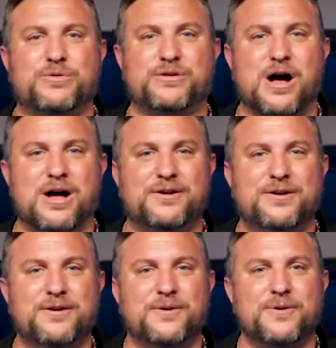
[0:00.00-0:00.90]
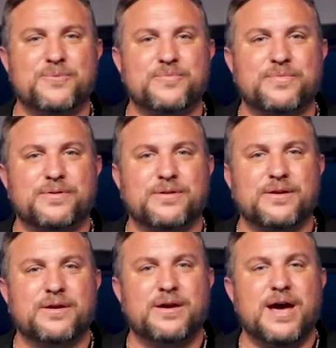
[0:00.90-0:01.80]
with God.
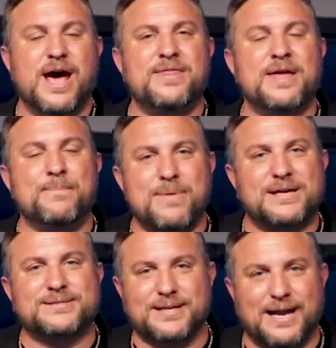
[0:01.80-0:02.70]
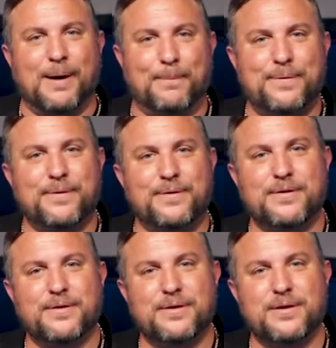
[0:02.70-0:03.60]
And they mess it up
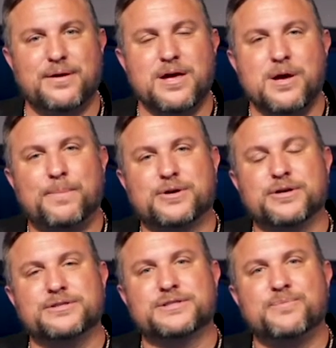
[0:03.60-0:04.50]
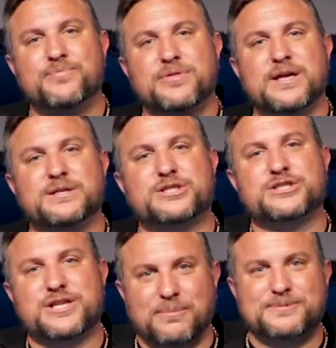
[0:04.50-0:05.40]
because they
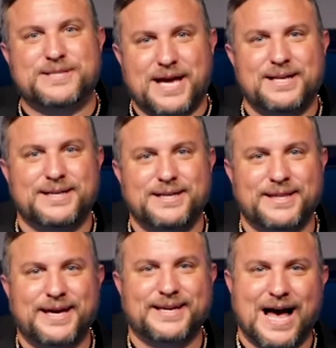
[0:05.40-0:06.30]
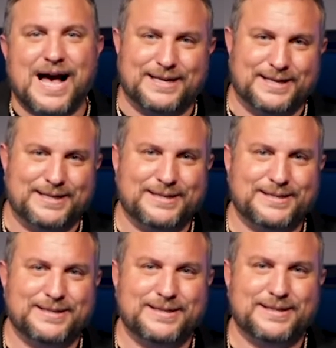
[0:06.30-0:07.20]
stopped tending their garden.
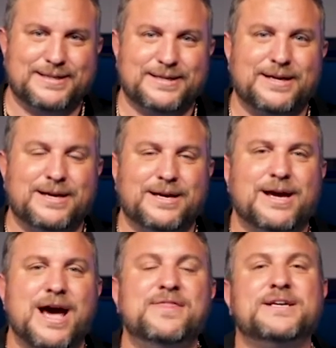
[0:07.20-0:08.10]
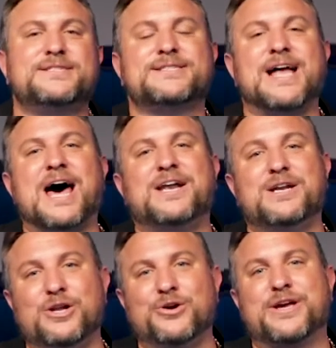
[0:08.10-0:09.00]
And they
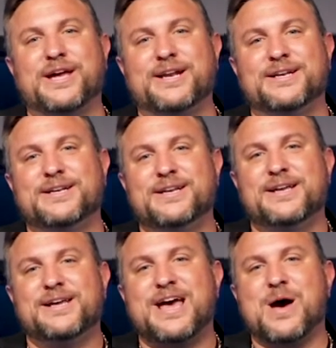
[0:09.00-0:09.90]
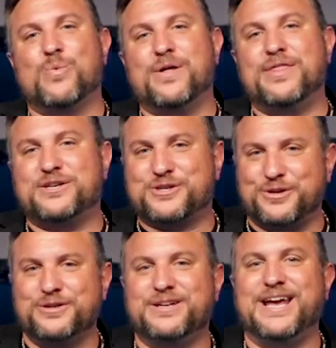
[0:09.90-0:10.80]
started looking at what they
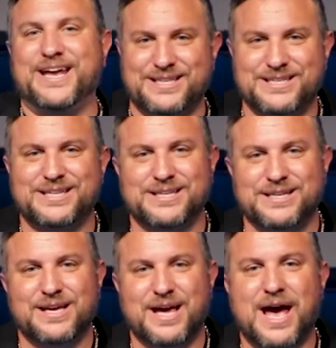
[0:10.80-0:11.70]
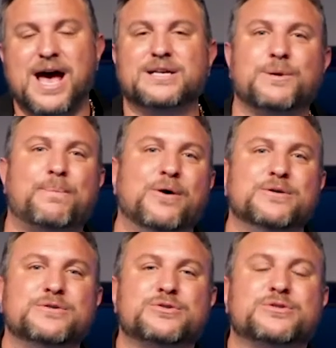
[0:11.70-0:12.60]
shouldn't eat as
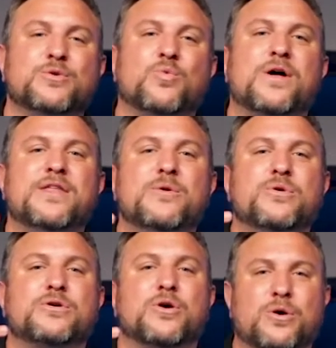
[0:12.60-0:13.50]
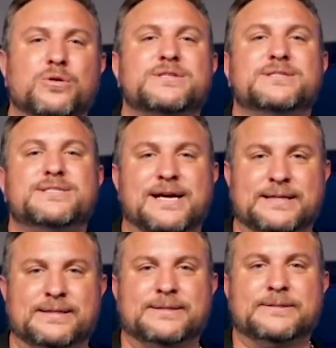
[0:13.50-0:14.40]
opposed to what they were called to tend.